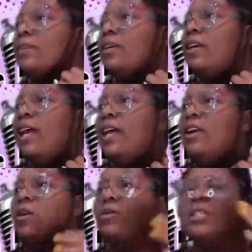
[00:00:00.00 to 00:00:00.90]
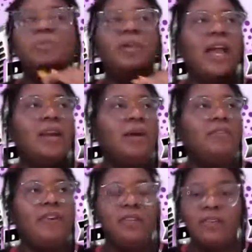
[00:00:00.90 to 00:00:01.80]
and oh, this plaque, my
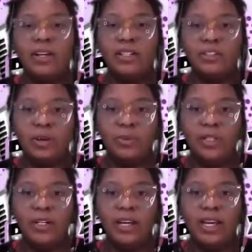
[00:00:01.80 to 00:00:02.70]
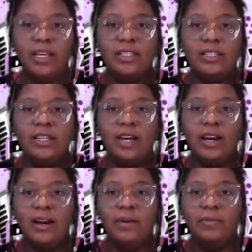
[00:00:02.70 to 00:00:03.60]
favorite scripture is
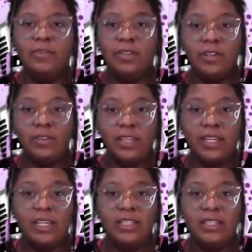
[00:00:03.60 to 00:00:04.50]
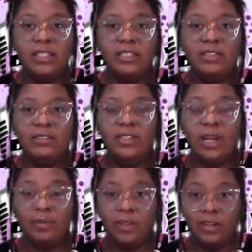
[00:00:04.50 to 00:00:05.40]
First Corinthians
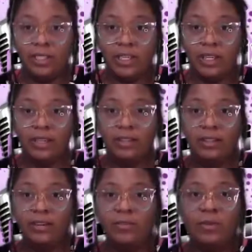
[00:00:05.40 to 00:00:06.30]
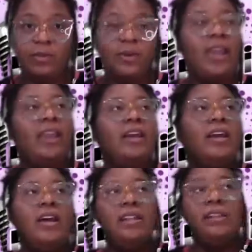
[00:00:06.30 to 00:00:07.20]
chapter 13, the 4 through 8.
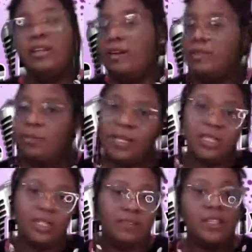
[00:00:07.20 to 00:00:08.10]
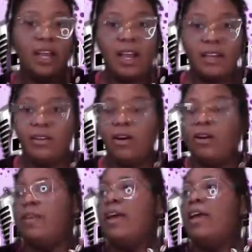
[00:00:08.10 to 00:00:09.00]
The love is patient, love is kind,
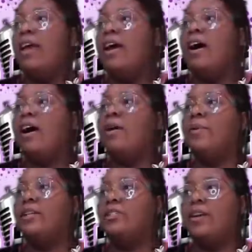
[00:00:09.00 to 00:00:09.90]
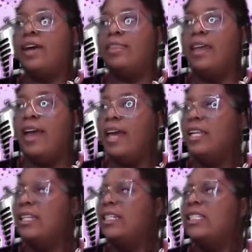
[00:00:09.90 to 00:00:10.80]
all that. Like so I got
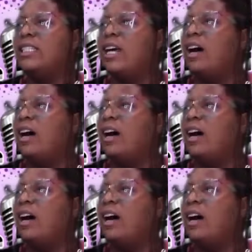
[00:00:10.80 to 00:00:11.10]
that, like just